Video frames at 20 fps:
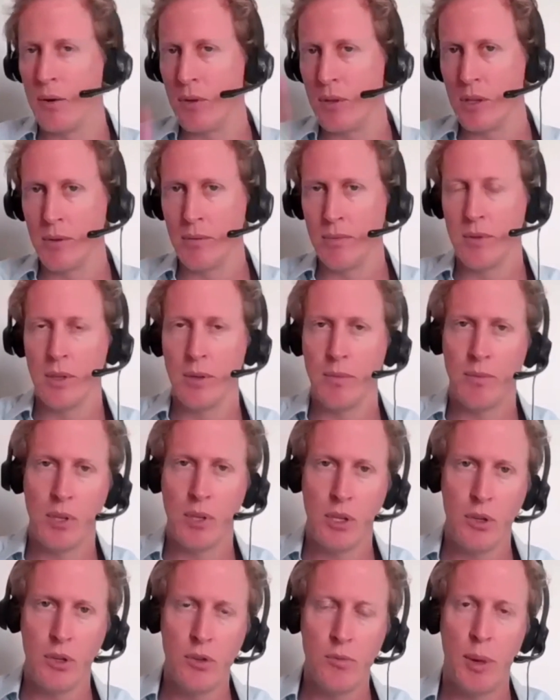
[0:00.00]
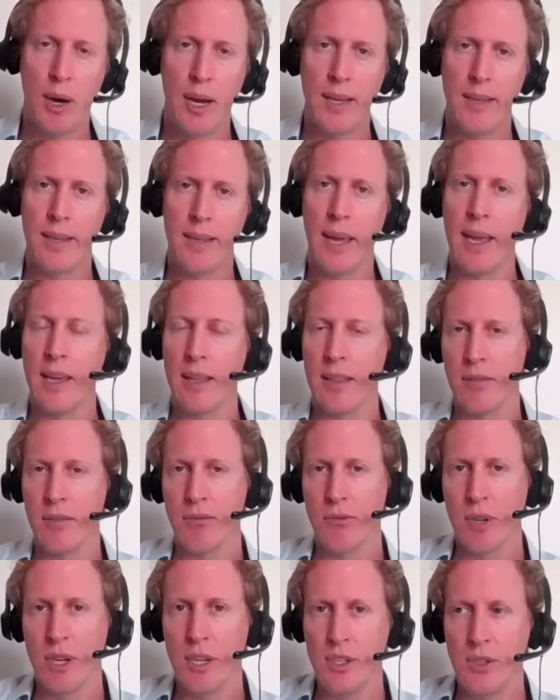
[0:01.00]
or the use by date in the
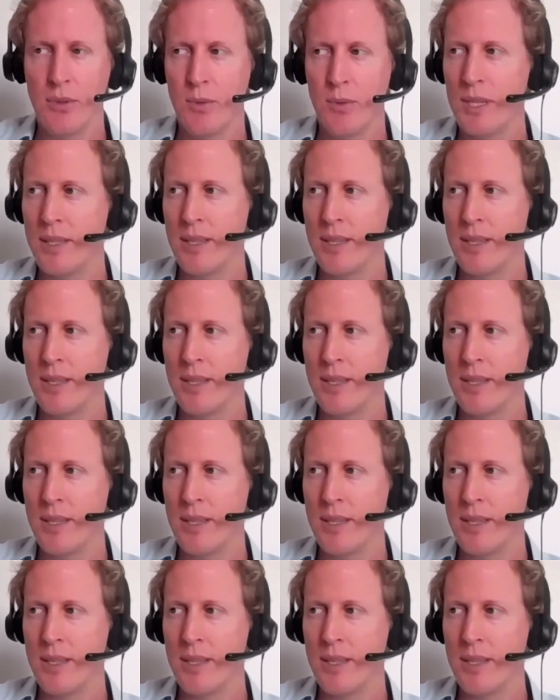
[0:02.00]
fridge?